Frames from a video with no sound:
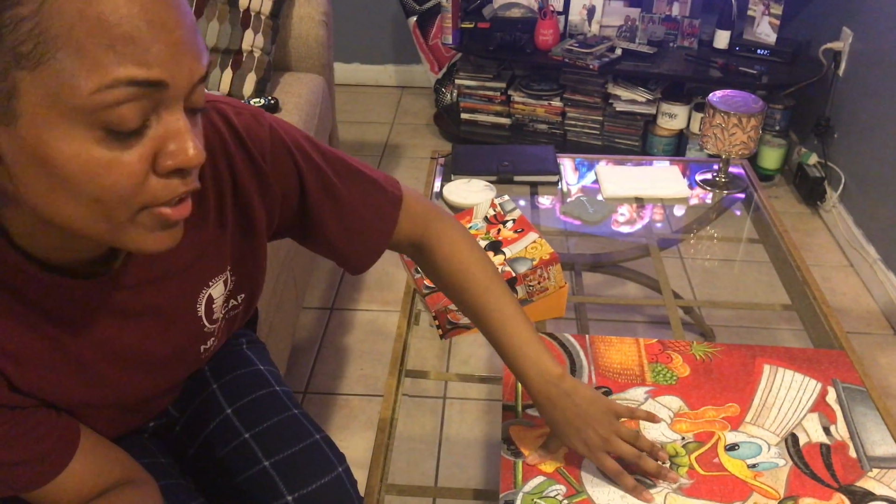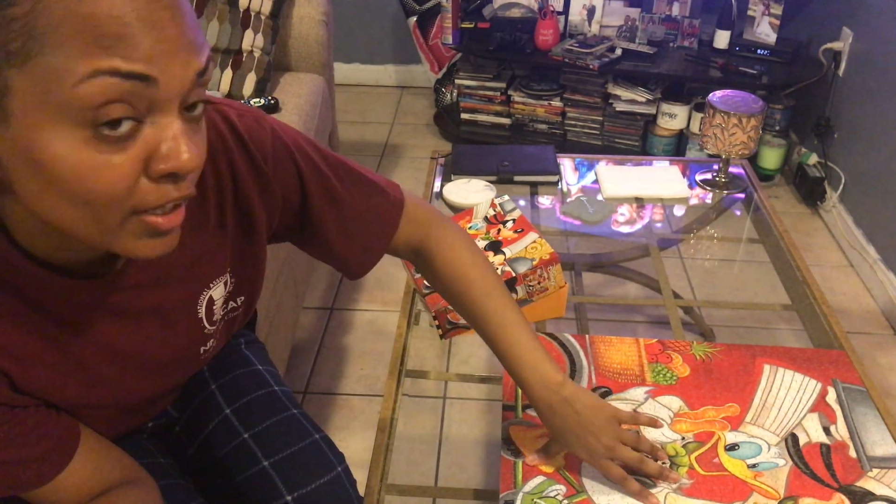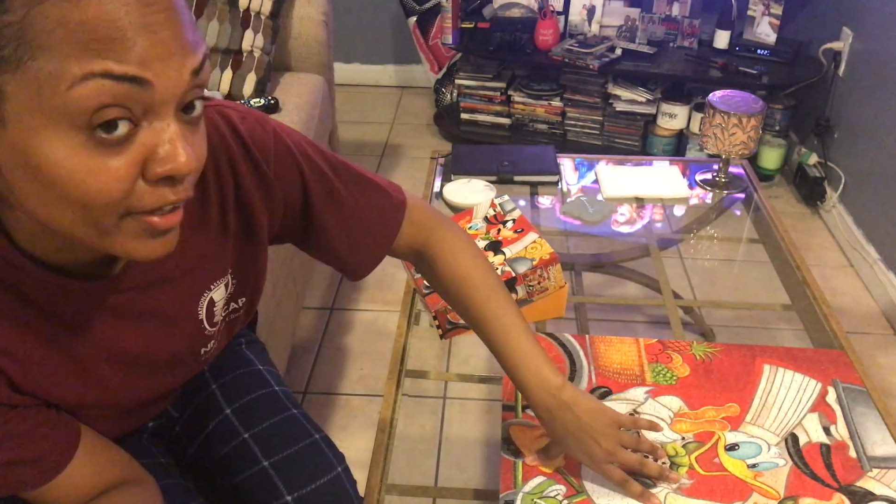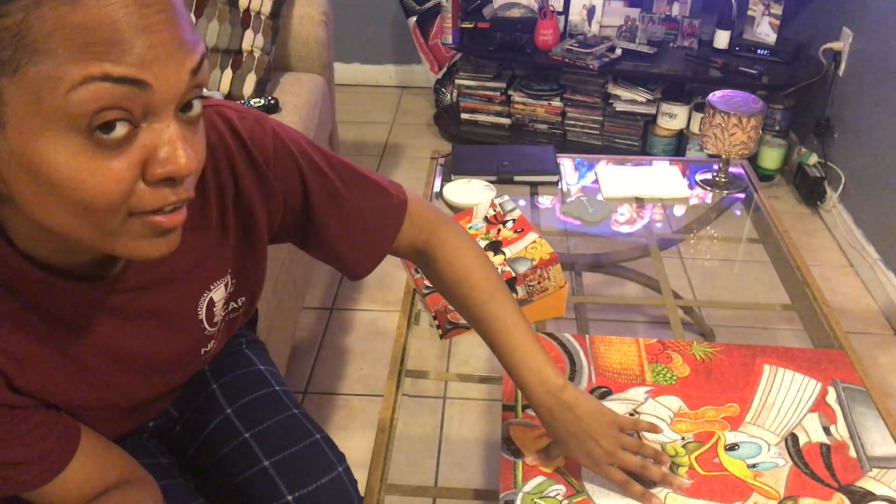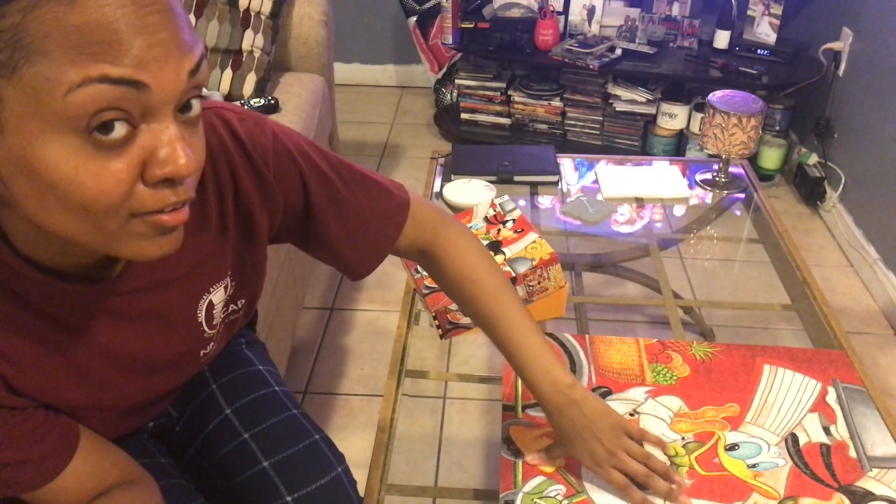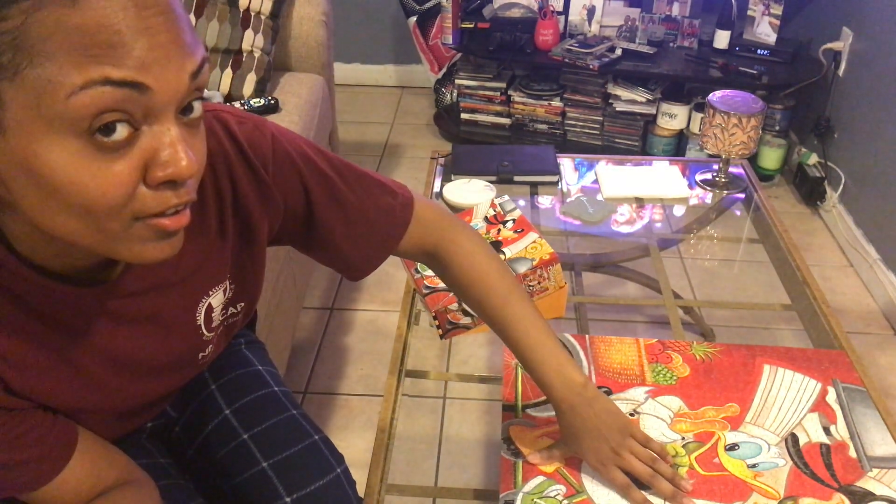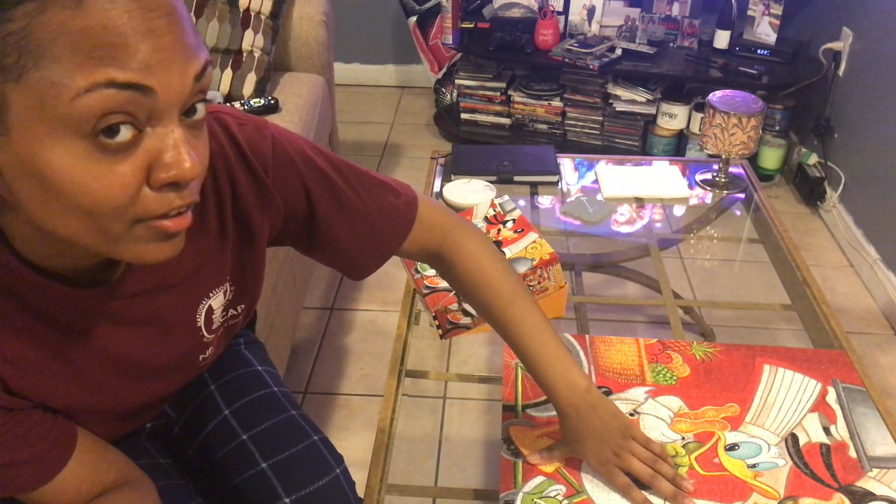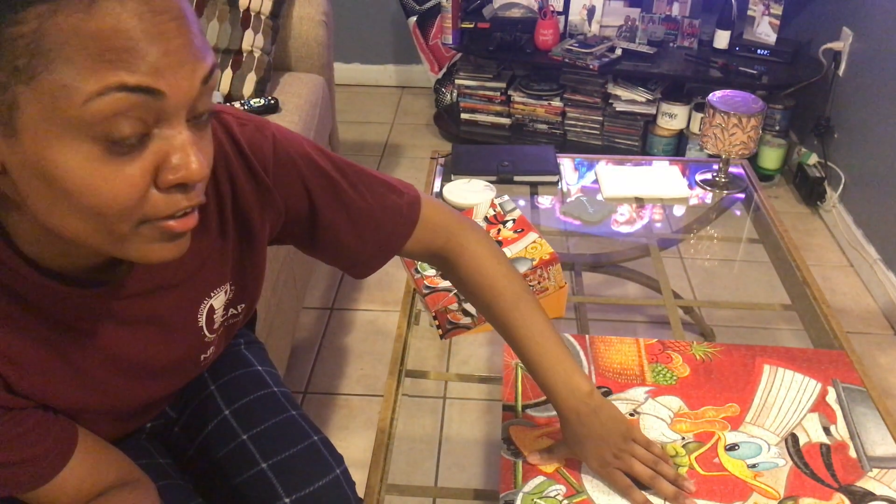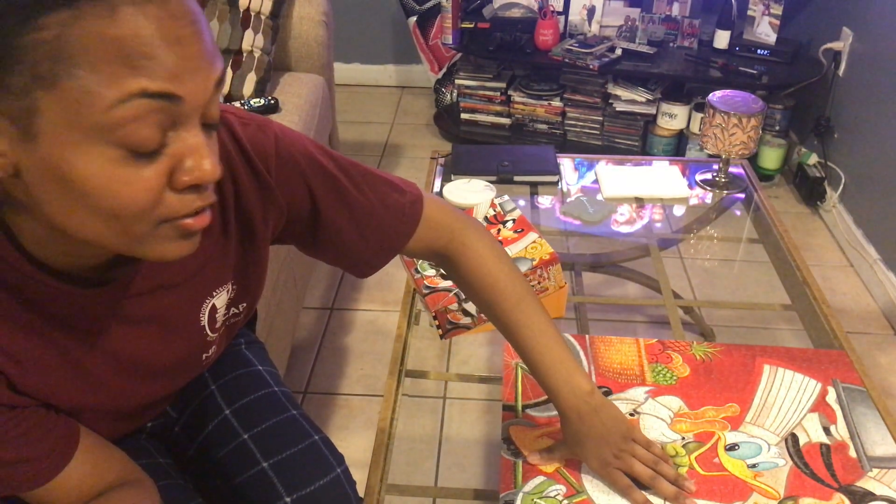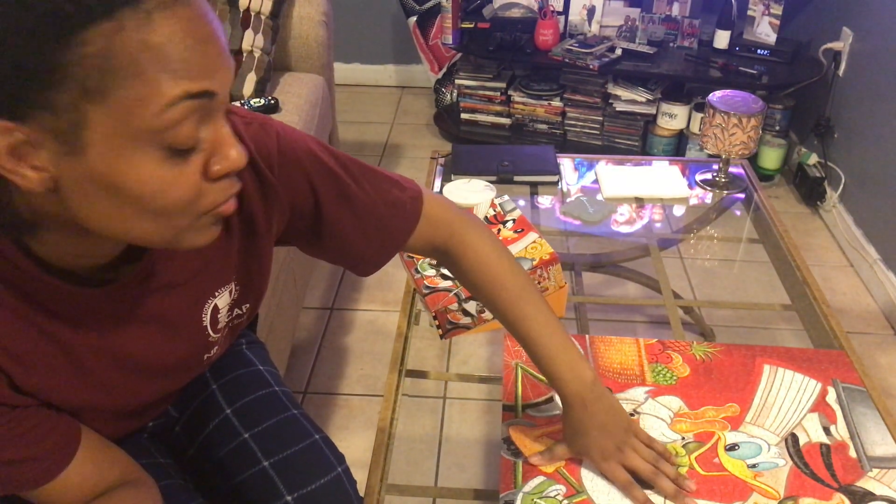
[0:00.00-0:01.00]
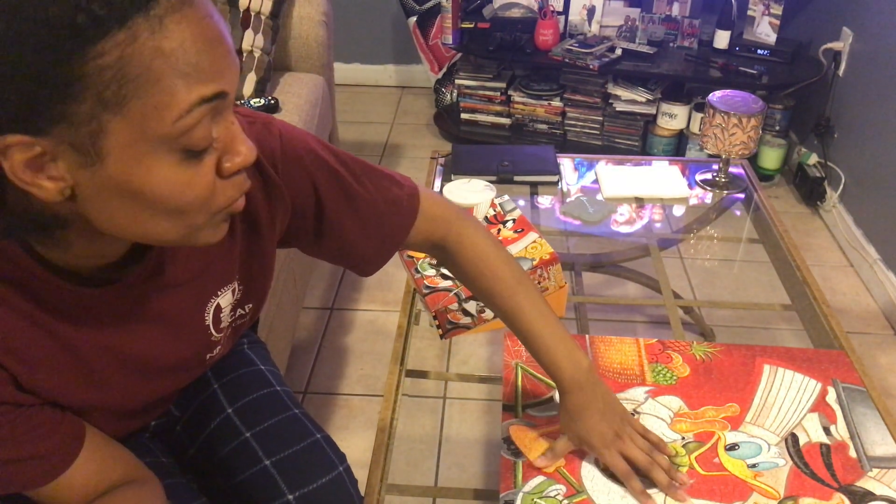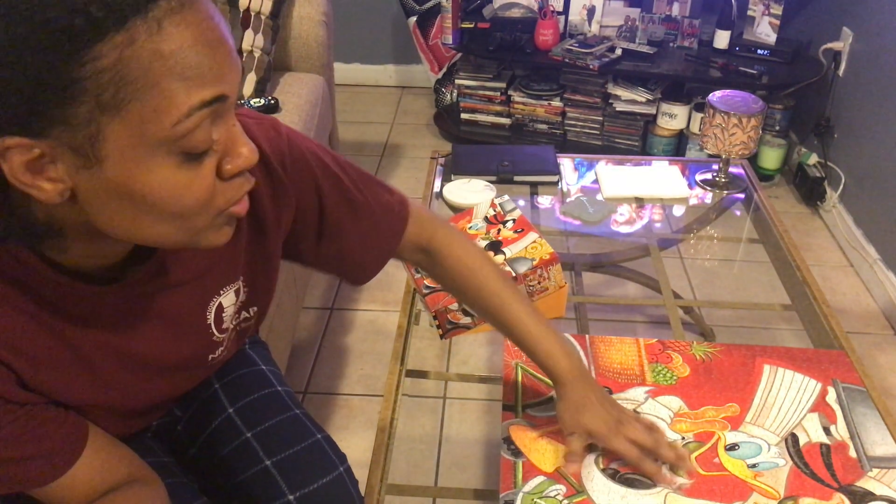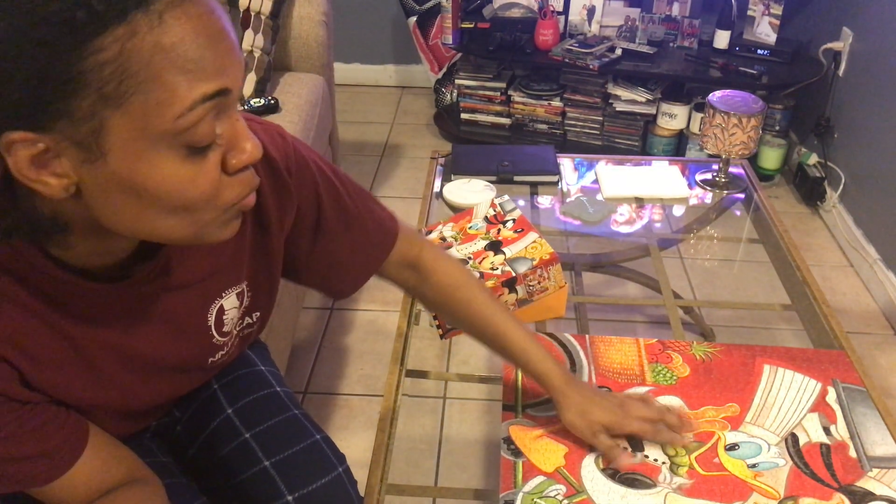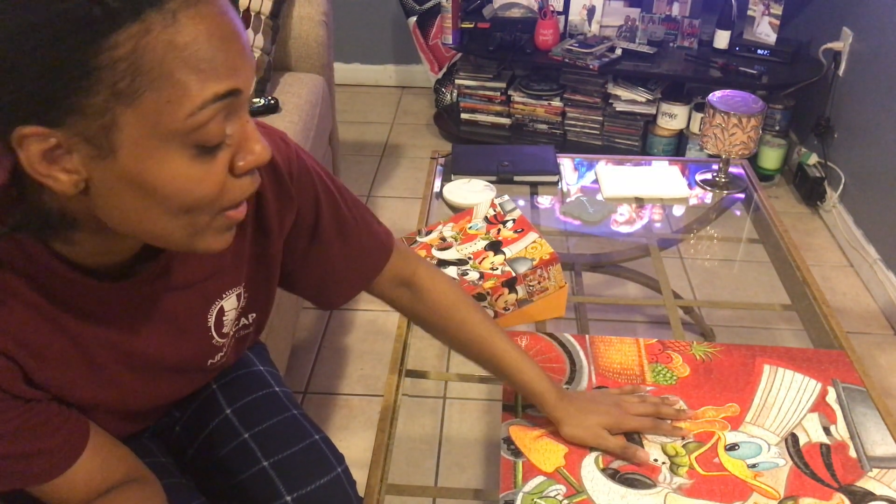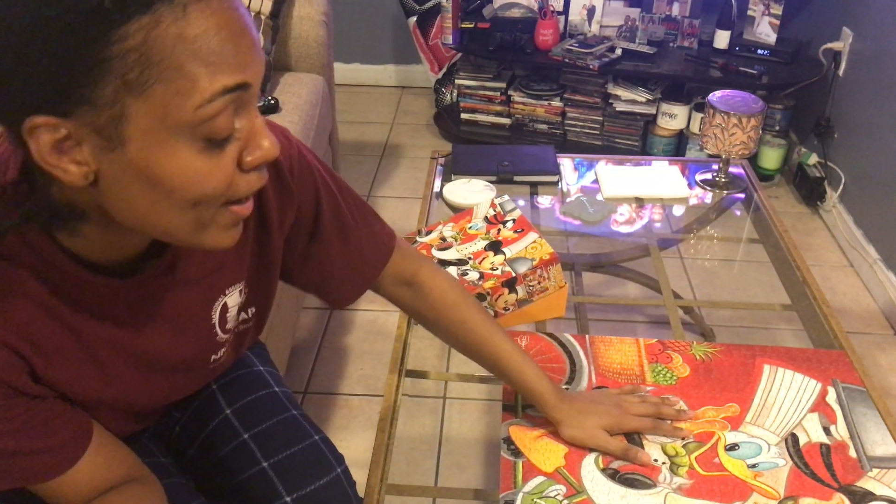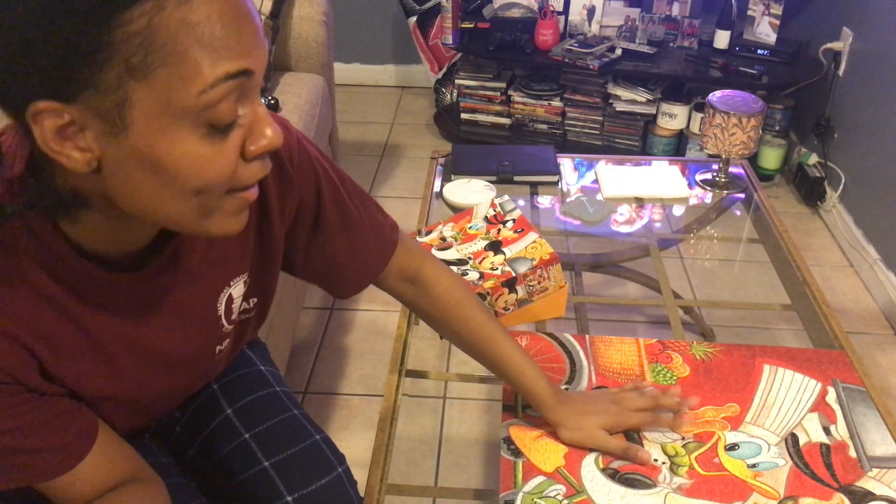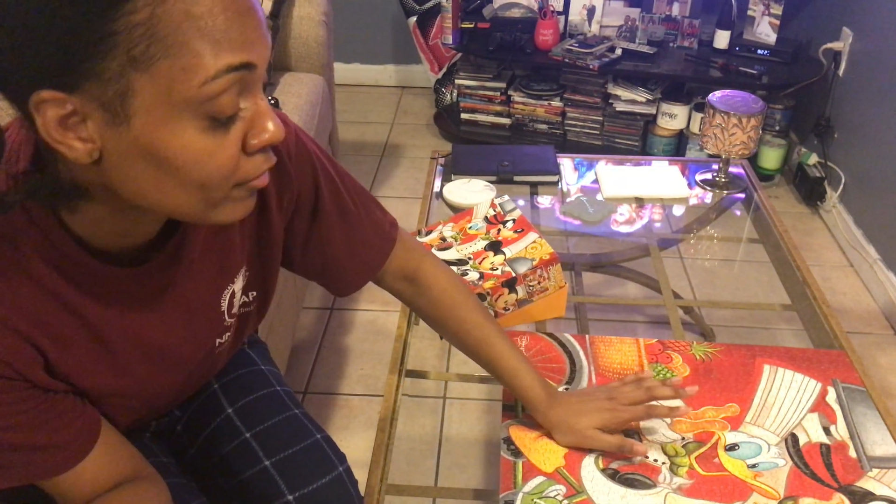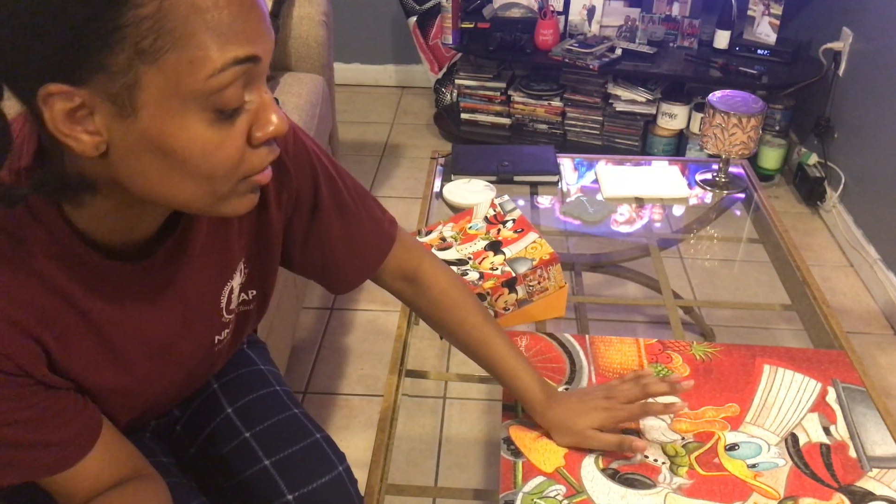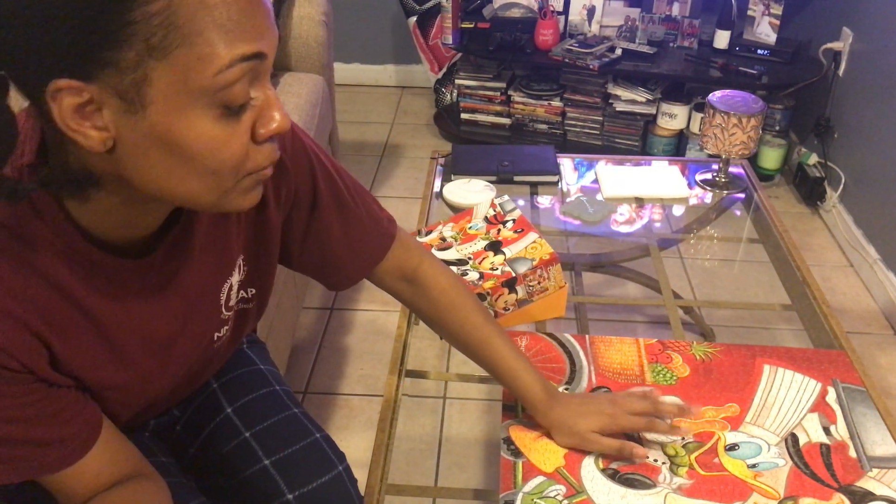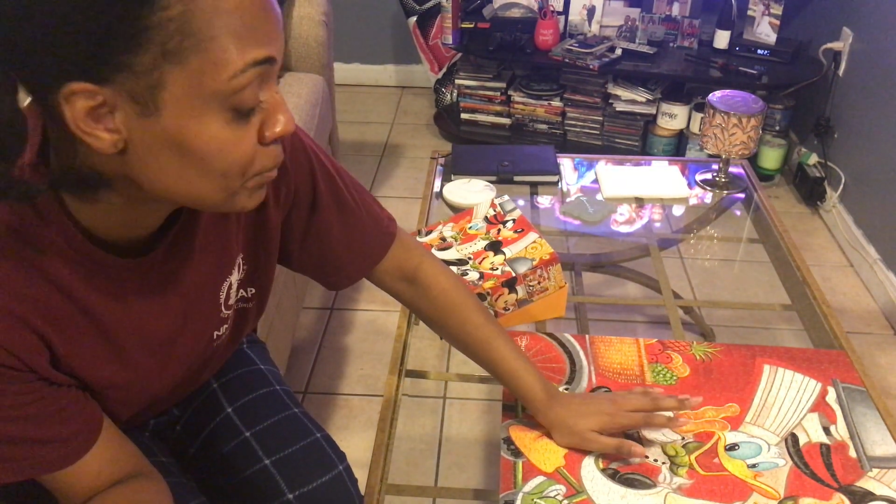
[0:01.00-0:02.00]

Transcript: and I like cooking, which is why I